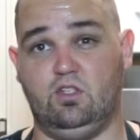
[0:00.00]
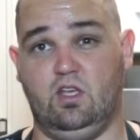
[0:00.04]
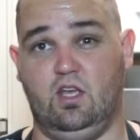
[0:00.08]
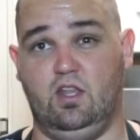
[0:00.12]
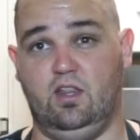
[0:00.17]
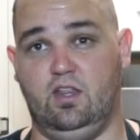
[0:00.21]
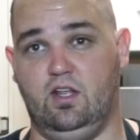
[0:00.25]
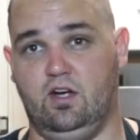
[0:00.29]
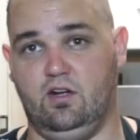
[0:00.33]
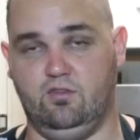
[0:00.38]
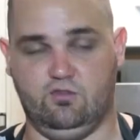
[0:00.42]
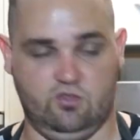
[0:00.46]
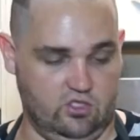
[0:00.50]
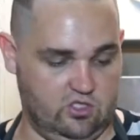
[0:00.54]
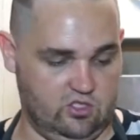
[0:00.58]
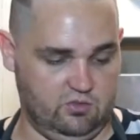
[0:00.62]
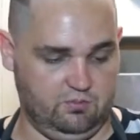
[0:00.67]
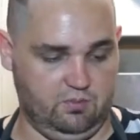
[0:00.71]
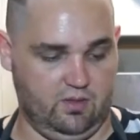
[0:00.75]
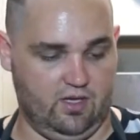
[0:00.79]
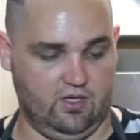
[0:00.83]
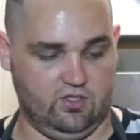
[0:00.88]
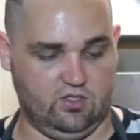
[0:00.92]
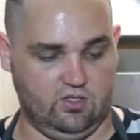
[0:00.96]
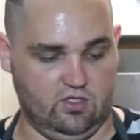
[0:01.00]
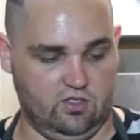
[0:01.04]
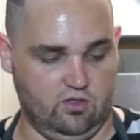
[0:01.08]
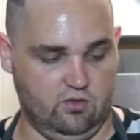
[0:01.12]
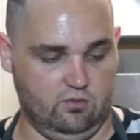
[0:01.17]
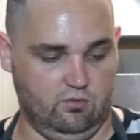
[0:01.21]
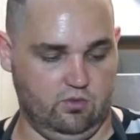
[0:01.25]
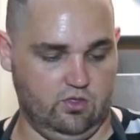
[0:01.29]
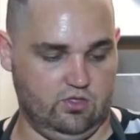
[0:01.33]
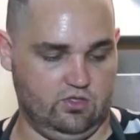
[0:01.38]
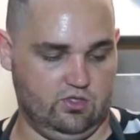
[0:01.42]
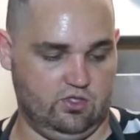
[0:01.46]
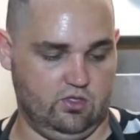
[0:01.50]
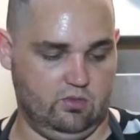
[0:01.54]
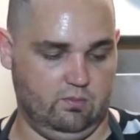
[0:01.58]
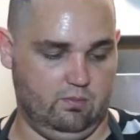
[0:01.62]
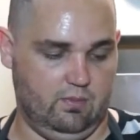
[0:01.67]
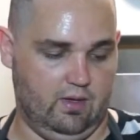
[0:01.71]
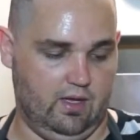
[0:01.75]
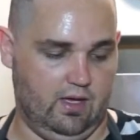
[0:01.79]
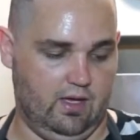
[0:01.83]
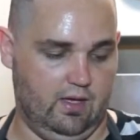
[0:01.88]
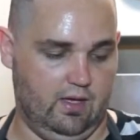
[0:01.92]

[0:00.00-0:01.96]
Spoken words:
and then I've just splashed it with some